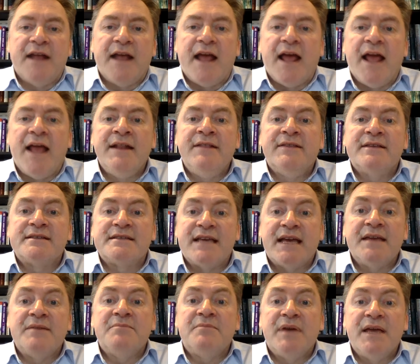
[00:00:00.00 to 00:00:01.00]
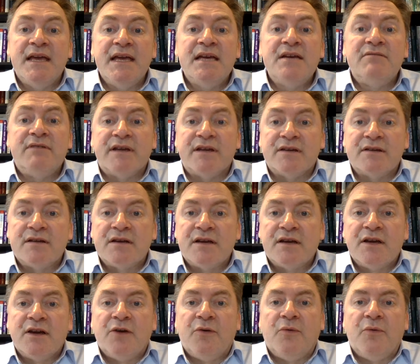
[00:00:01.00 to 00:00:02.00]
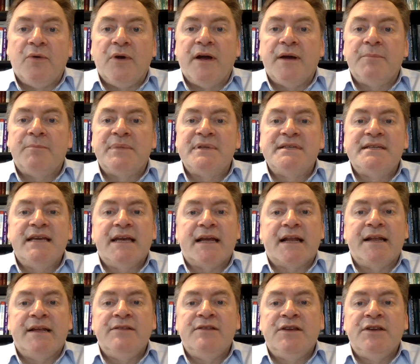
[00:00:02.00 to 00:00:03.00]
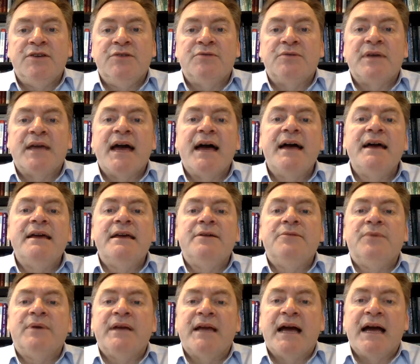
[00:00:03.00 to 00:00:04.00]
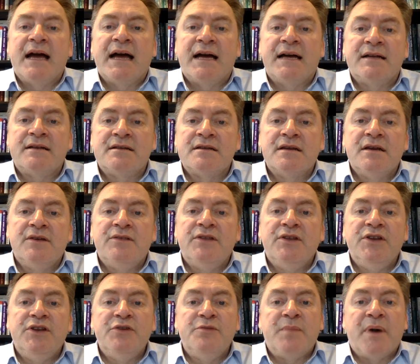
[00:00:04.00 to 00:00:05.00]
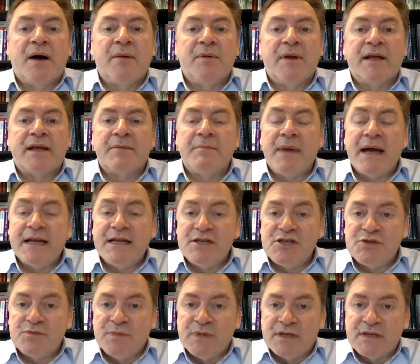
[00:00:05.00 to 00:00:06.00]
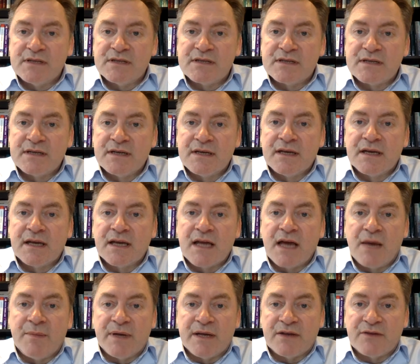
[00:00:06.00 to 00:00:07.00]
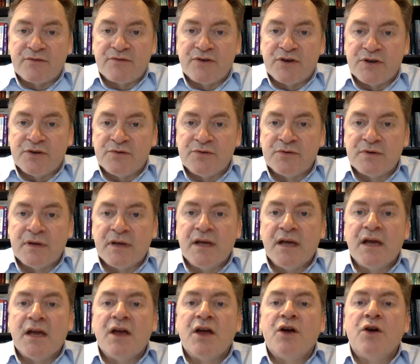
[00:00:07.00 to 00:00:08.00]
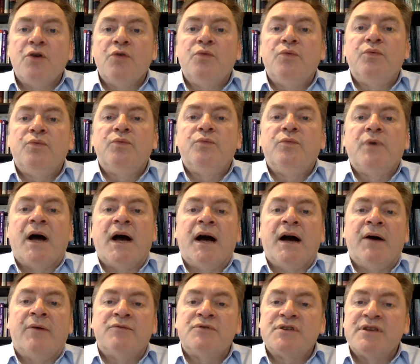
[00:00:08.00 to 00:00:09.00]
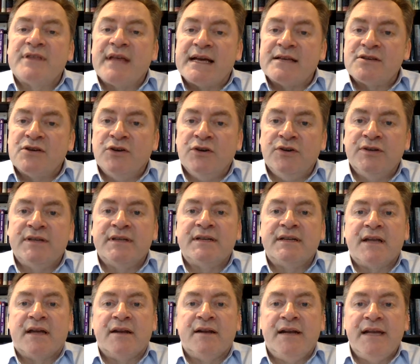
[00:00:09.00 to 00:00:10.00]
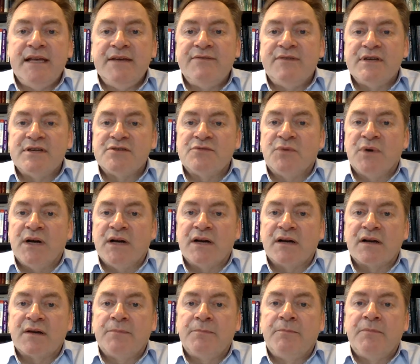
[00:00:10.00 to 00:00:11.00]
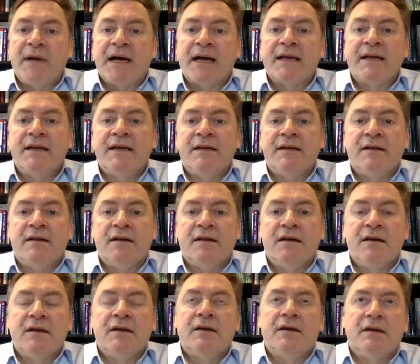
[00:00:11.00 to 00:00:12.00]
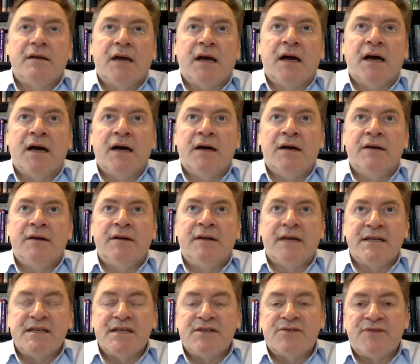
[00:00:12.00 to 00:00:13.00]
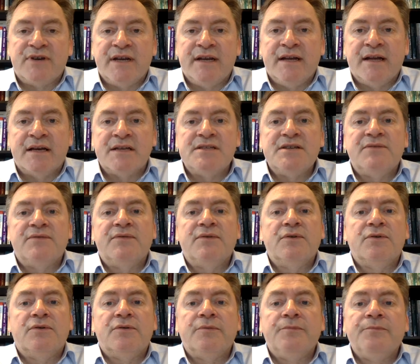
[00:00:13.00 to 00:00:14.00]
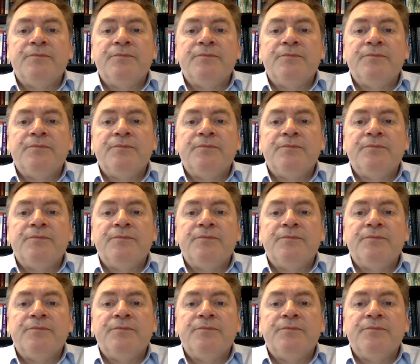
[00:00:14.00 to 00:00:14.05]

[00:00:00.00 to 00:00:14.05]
in the same period, particularly in the UK, we had the new public management coming through. So that's Hood and Dunleavy's work back in 93, 94.